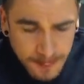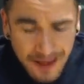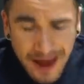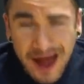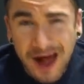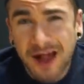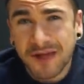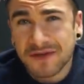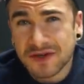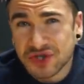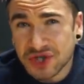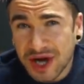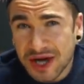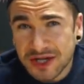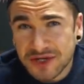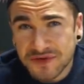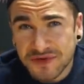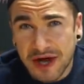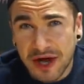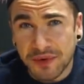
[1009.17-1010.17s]
Hell of a
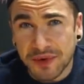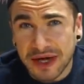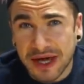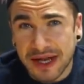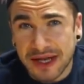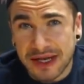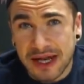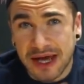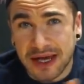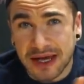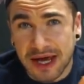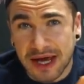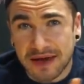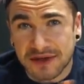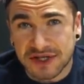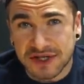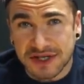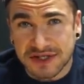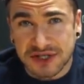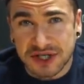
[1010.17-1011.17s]
challenge for that. We get a net gain
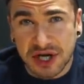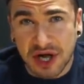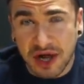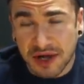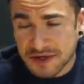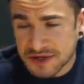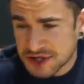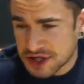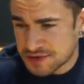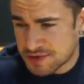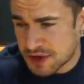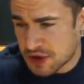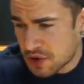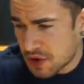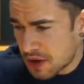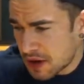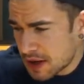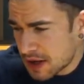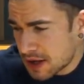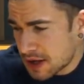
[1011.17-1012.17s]
of $60, so that's pretty
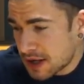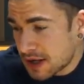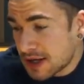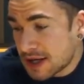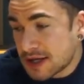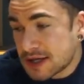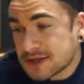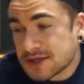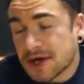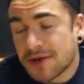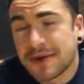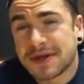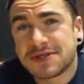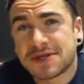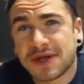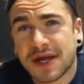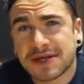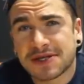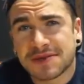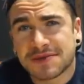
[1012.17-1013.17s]
cool. So
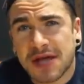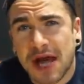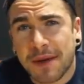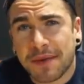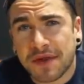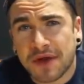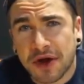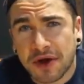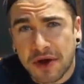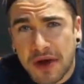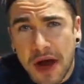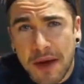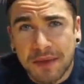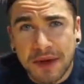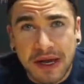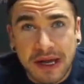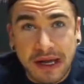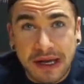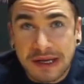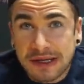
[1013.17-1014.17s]
until next time, stay happy with them. You're happy
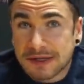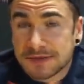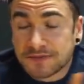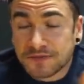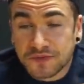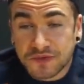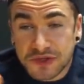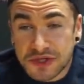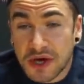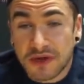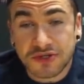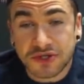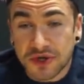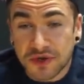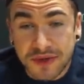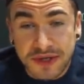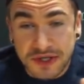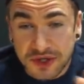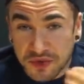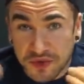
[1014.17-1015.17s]
eating. Don't do
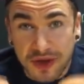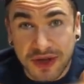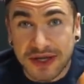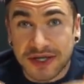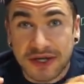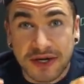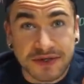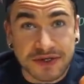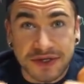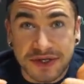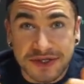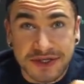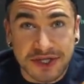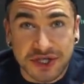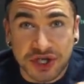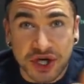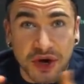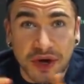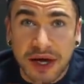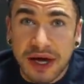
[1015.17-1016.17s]
what we do. Really don't do this. is a
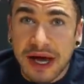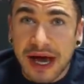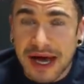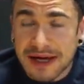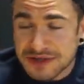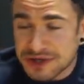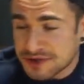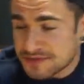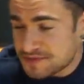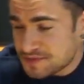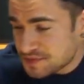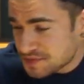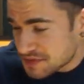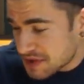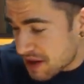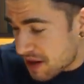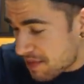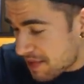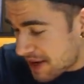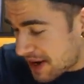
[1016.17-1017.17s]
choking hazard.
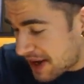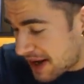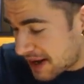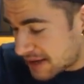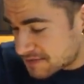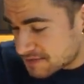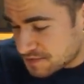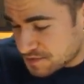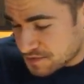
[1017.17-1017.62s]
But uh,